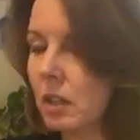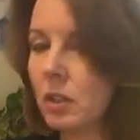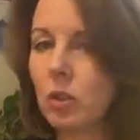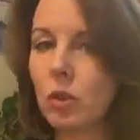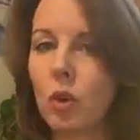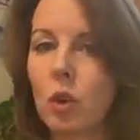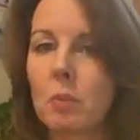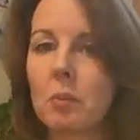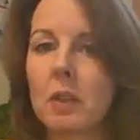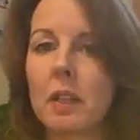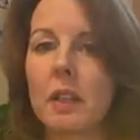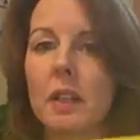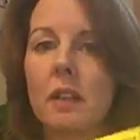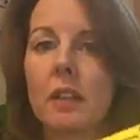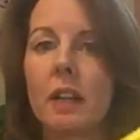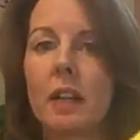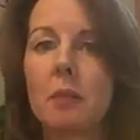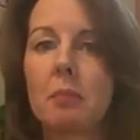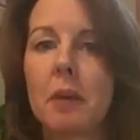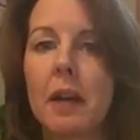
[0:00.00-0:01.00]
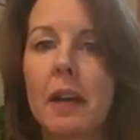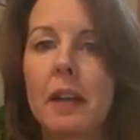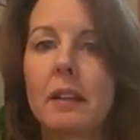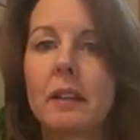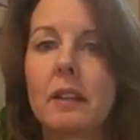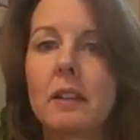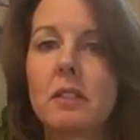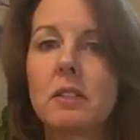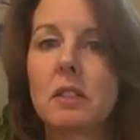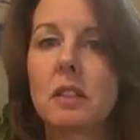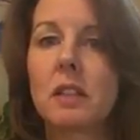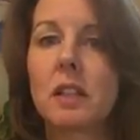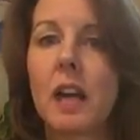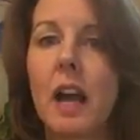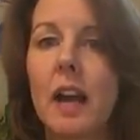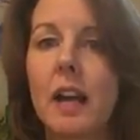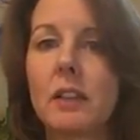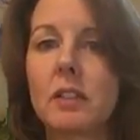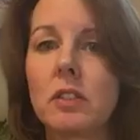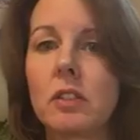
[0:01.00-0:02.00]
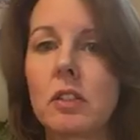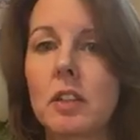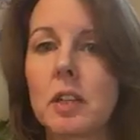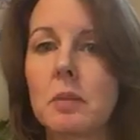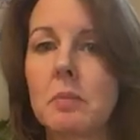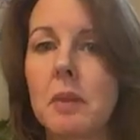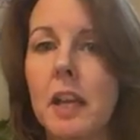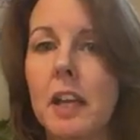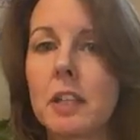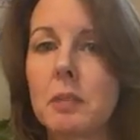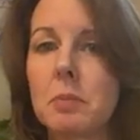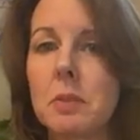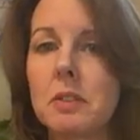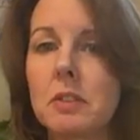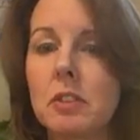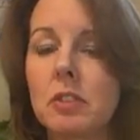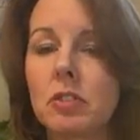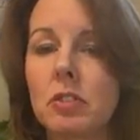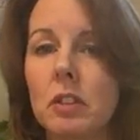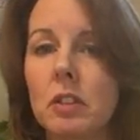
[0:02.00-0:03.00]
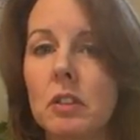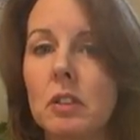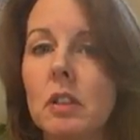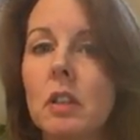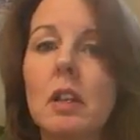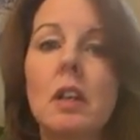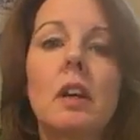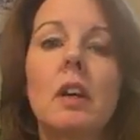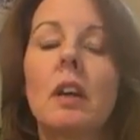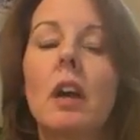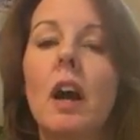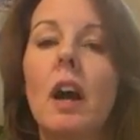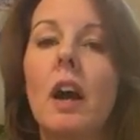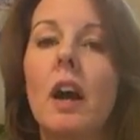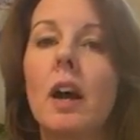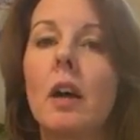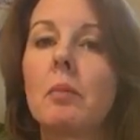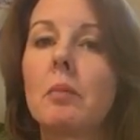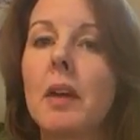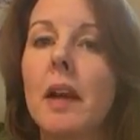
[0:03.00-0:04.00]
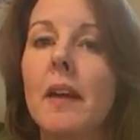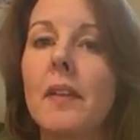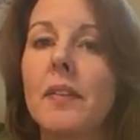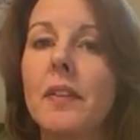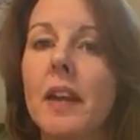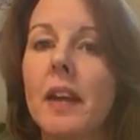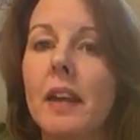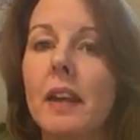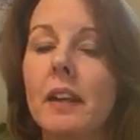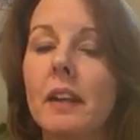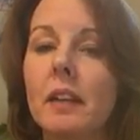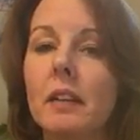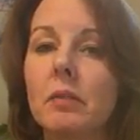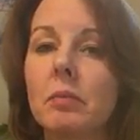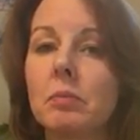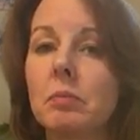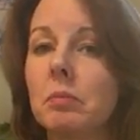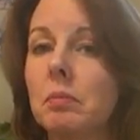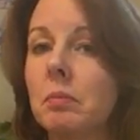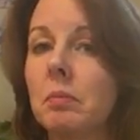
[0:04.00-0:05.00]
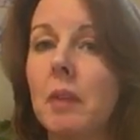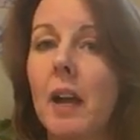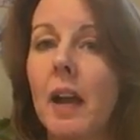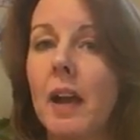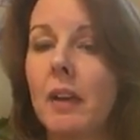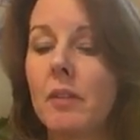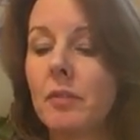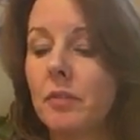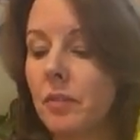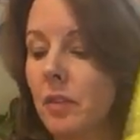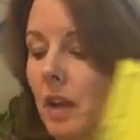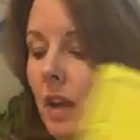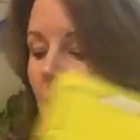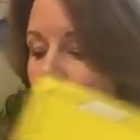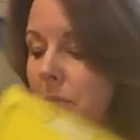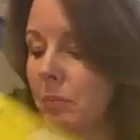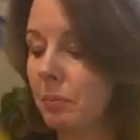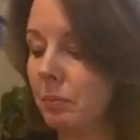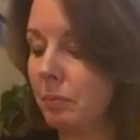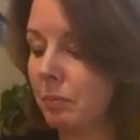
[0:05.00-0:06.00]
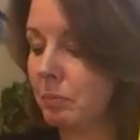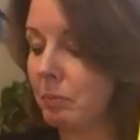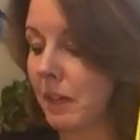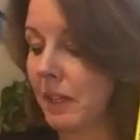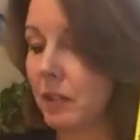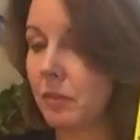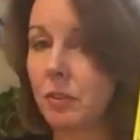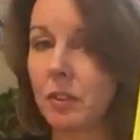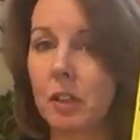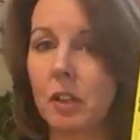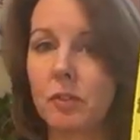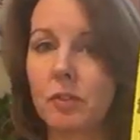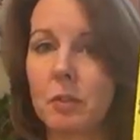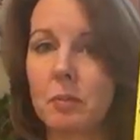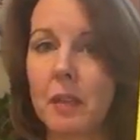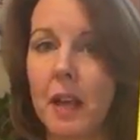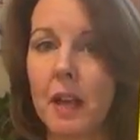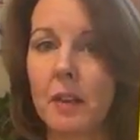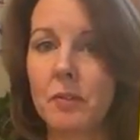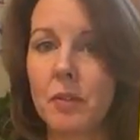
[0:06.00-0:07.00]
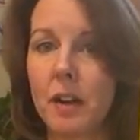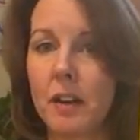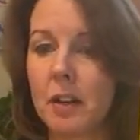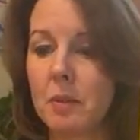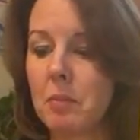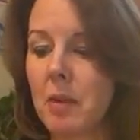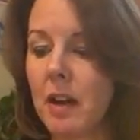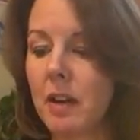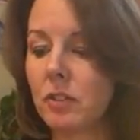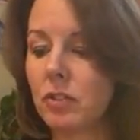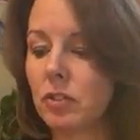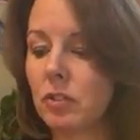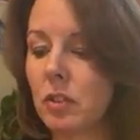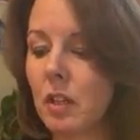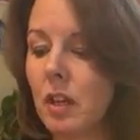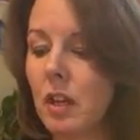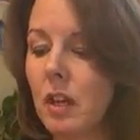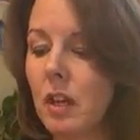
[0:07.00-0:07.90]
Normally, their bed is in the ideal command position, and they have benefited from that very much.